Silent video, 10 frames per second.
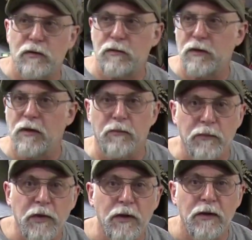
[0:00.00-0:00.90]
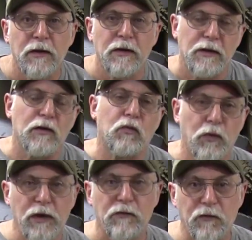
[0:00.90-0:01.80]
something. It's
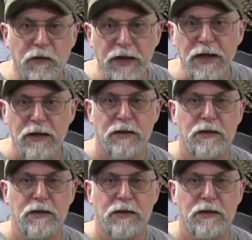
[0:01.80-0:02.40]
really funny,